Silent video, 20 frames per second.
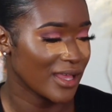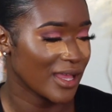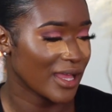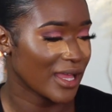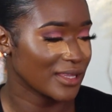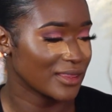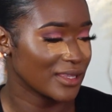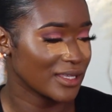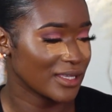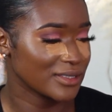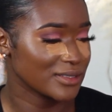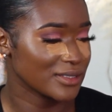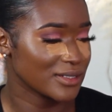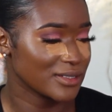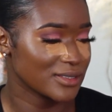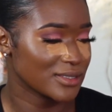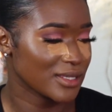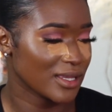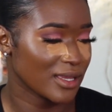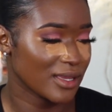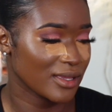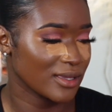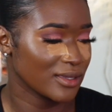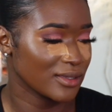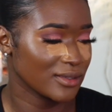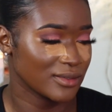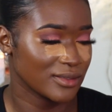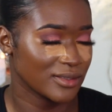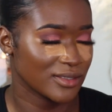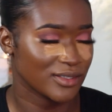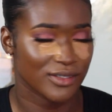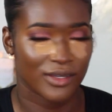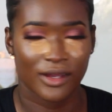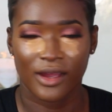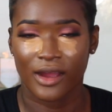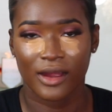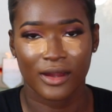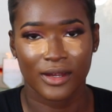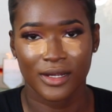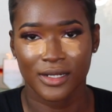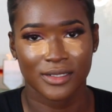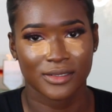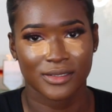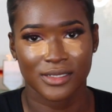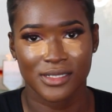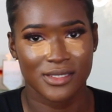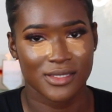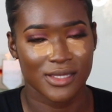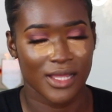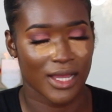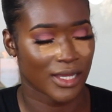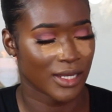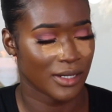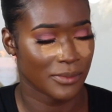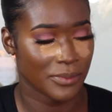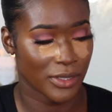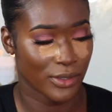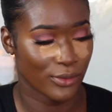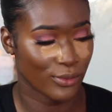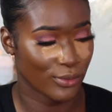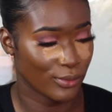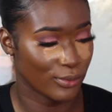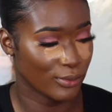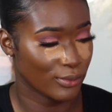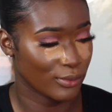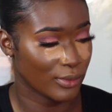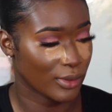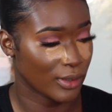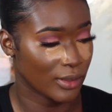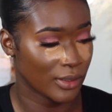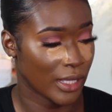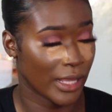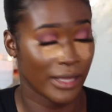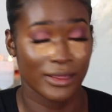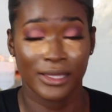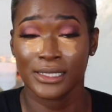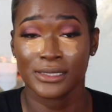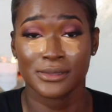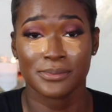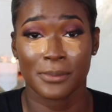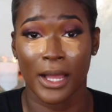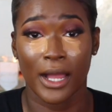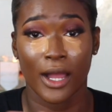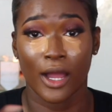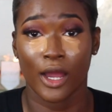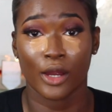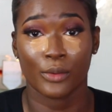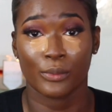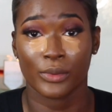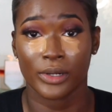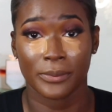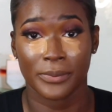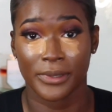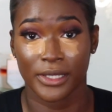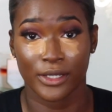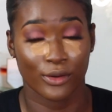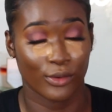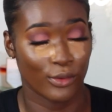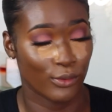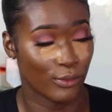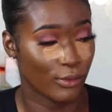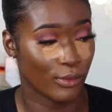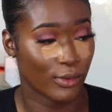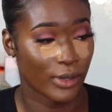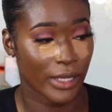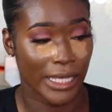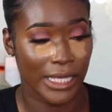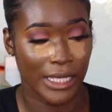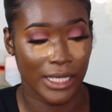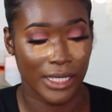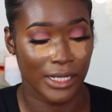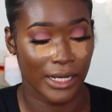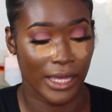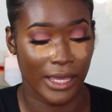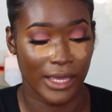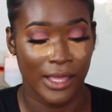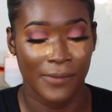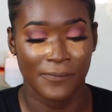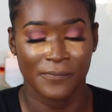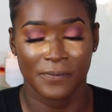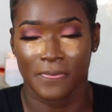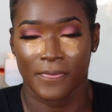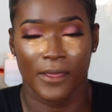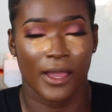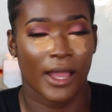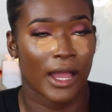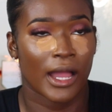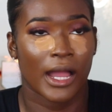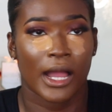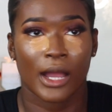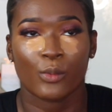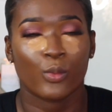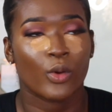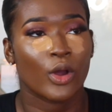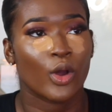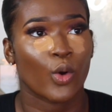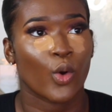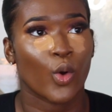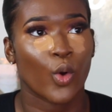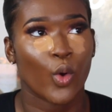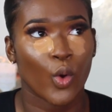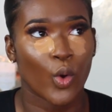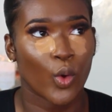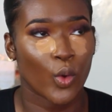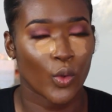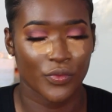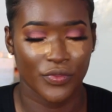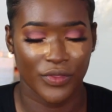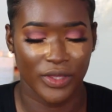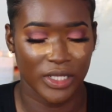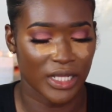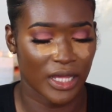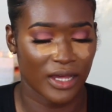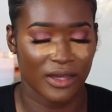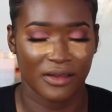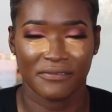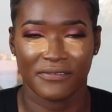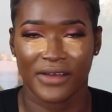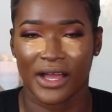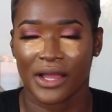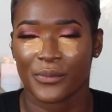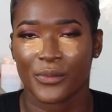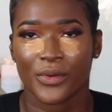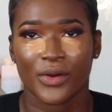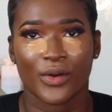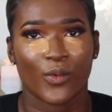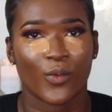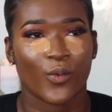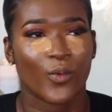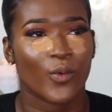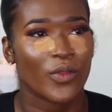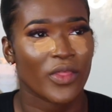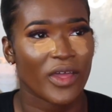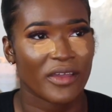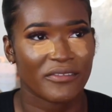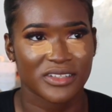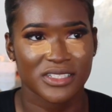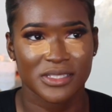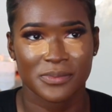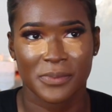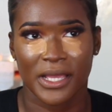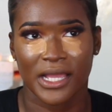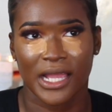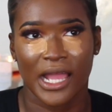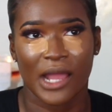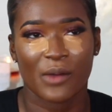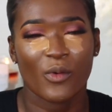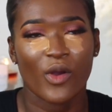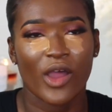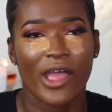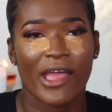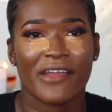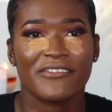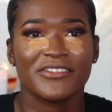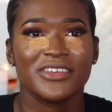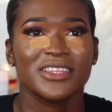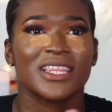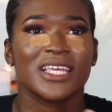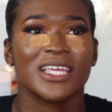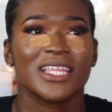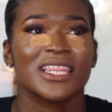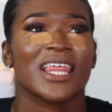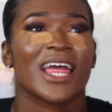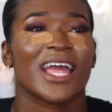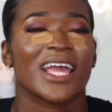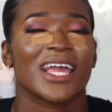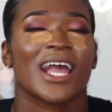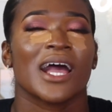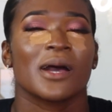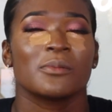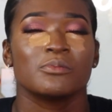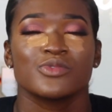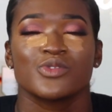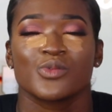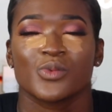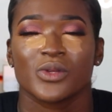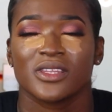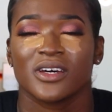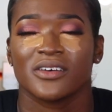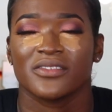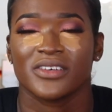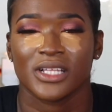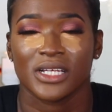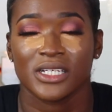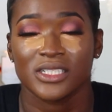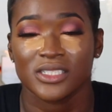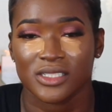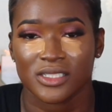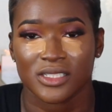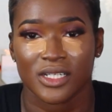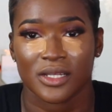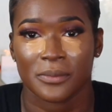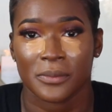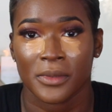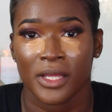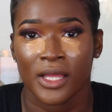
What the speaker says: at the end of the day, your heart is not gonna be whole. At least my heart wouldn't be whole, okay? Like, I want all the love. I want all that respect. I want everything that comes with a relationship.